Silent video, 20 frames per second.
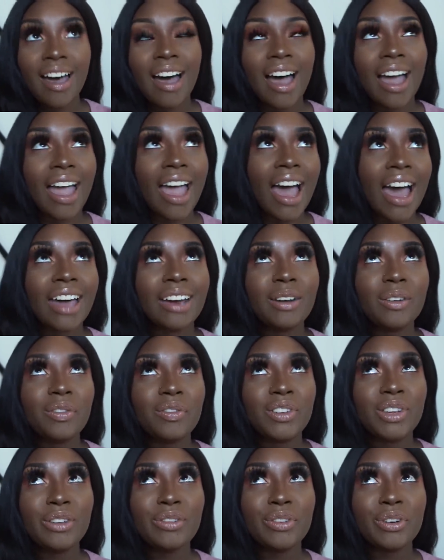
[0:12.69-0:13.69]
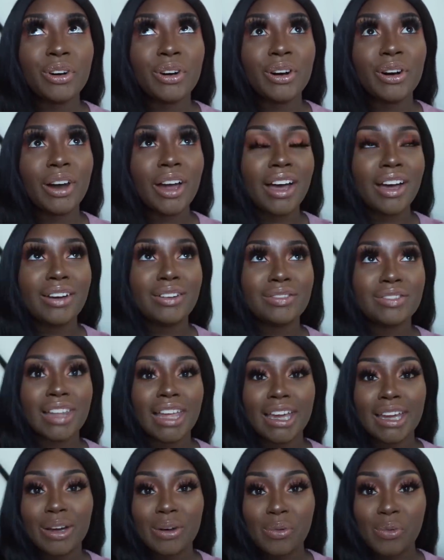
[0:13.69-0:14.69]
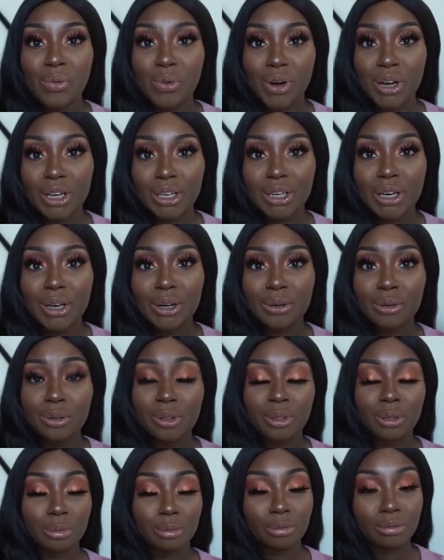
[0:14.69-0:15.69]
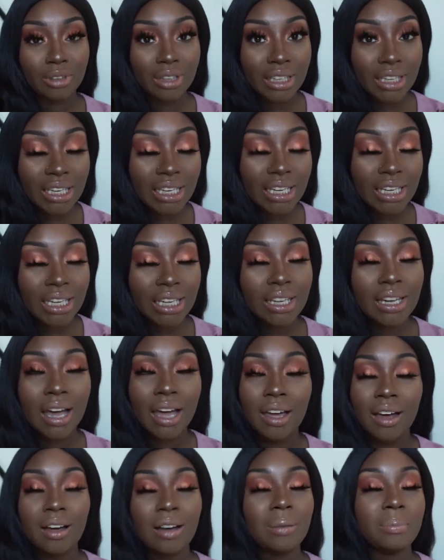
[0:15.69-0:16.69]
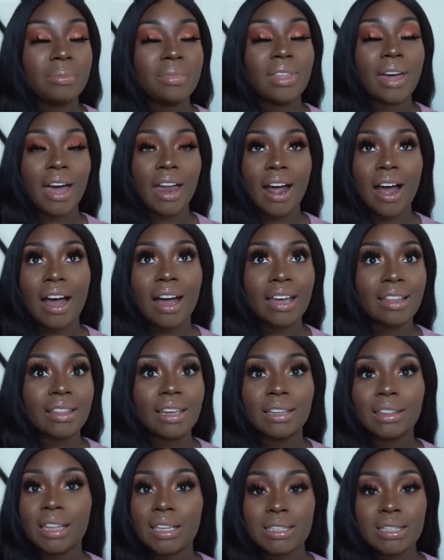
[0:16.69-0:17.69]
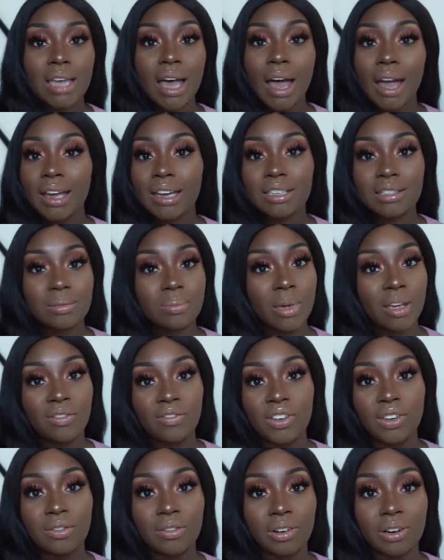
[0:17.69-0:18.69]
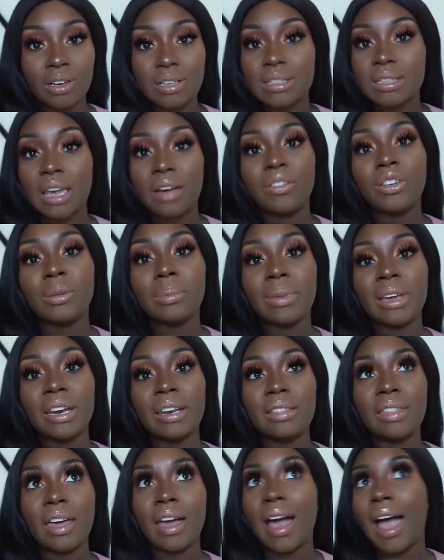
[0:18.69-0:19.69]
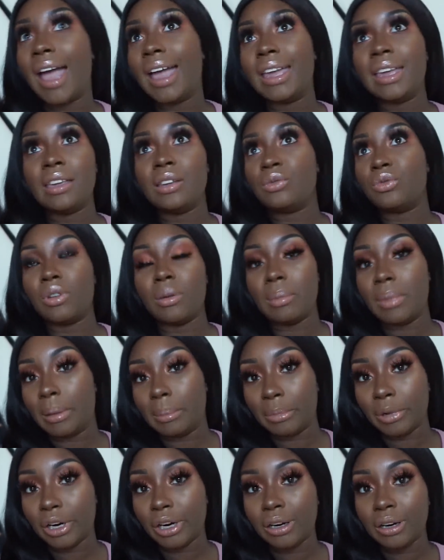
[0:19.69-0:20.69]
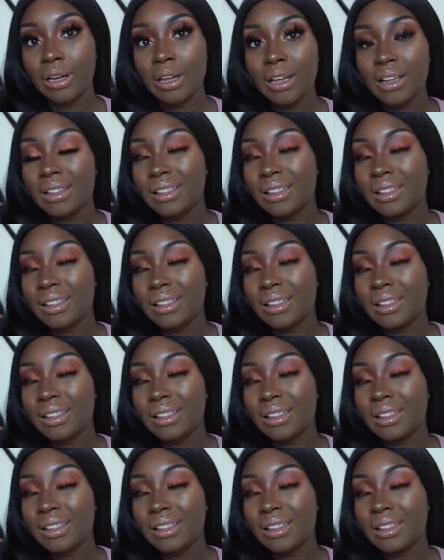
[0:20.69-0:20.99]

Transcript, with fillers: I had a fever of like 103. It got up that high. Like, that's the highest my fever has ever been that I can remember.